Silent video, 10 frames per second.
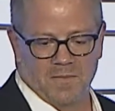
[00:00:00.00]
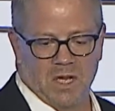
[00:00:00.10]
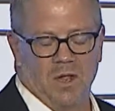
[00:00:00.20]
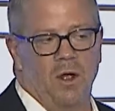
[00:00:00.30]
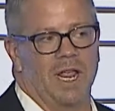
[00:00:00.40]

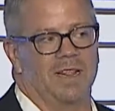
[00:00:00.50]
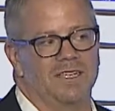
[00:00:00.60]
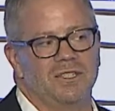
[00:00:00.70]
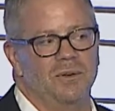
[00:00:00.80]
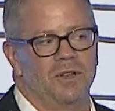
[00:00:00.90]
Okay, let's
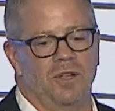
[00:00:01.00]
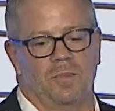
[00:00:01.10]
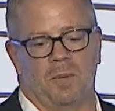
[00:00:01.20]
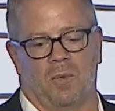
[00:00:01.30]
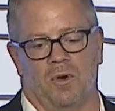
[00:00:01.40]
do a little
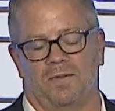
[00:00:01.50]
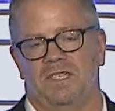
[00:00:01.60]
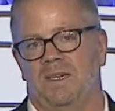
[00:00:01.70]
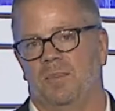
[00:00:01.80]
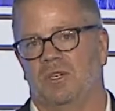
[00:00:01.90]
bit more of a
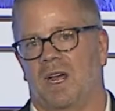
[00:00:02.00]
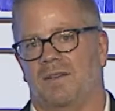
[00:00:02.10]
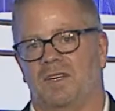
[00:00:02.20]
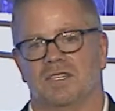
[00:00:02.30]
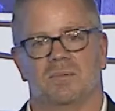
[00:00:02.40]
deeper dive
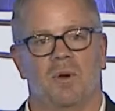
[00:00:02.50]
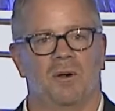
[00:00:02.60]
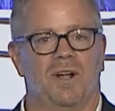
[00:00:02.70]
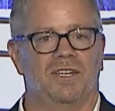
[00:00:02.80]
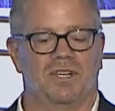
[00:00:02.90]
into Smart
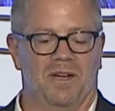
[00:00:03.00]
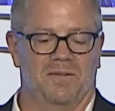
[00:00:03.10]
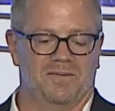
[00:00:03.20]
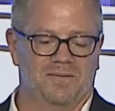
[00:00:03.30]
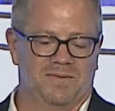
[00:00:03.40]
Ratio.
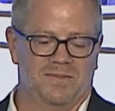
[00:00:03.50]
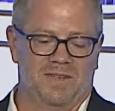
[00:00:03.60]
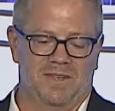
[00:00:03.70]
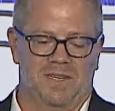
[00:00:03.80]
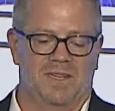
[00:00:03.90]

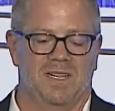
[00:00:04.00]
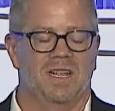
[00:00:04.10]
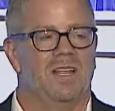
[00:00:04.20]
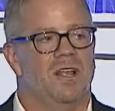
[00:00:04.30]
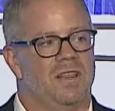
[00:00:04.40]

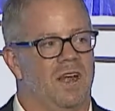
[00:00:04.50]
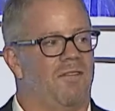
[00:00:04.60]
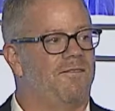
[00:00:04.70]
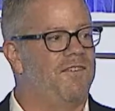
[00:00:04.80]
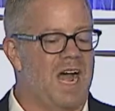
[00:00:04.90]
There are
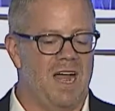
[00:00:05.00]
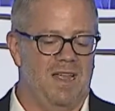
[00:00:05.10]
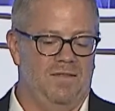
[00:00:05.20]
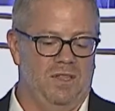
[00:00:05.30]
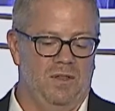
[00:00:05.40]

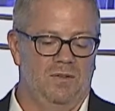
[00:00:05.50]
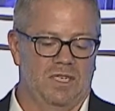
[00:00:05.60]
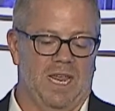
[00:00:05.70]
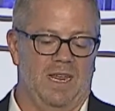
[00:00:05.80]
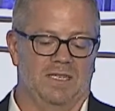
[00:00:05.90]
5 use
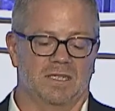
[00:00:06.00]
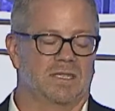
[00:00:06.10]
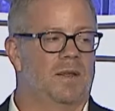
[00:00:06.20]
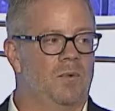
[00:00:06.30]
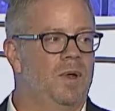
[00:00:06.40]
cases
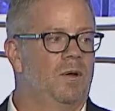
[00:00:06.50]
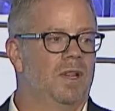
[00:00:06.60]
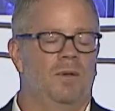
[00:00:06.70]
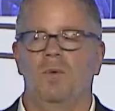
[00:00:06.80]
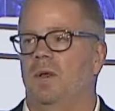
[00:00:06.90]
that
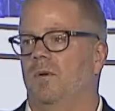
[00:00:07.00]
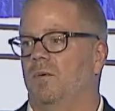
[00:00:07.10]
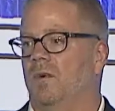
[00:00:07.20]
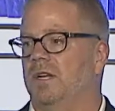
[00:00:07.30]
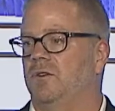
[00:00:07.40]

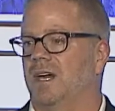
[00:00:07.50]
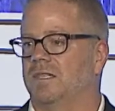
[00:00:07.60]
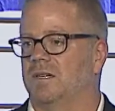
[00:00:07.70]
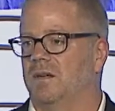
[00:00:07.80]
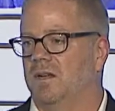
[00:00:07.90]
we address.
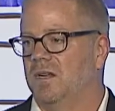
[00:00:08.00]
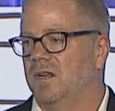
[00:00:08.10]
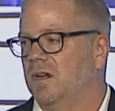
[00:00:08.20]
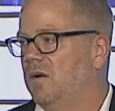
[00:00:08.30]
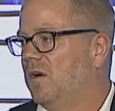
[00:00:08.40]

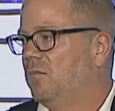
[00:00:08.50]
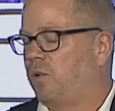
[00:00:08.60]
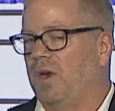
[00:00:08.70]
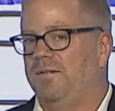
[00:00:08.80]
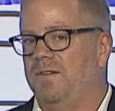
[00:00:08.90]

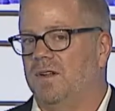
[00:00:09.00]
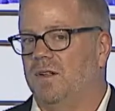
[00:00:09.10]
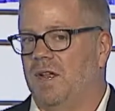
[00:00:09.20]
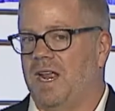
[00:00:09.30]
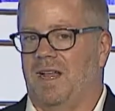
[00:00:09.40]
Pre-fill
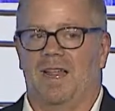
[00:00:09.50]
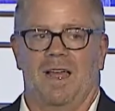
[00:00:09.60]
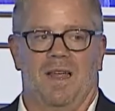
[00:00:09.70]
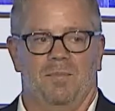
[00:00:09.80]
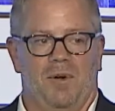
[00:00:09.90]

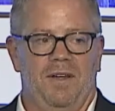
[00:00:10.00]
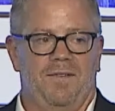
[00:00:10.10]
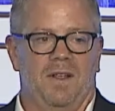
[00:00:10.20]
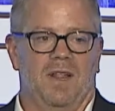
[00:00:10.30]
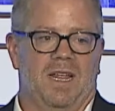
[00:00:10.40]

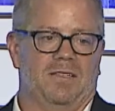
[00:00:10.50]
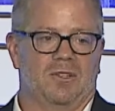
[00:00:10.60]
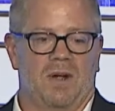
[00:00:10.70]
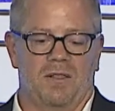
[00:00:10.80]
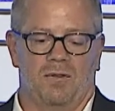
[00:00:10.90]
and
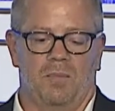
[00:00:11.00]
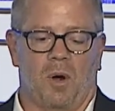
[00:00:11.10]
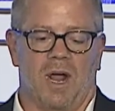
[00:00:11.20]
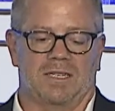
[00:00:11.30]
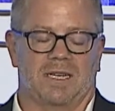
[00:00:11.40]
straight-through
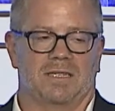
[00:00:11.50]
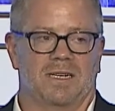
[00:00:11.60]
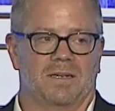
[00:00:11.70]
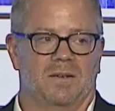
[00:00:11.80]
processing.